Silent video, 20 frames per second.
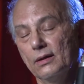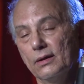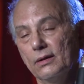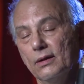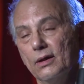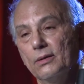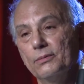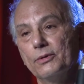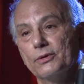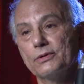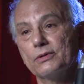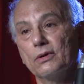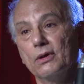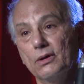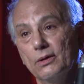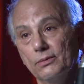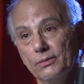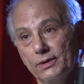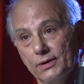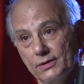Almost
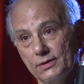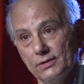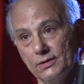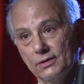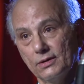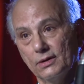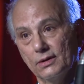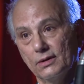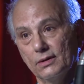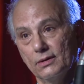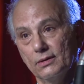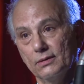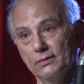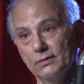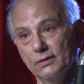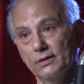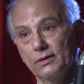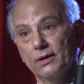always, the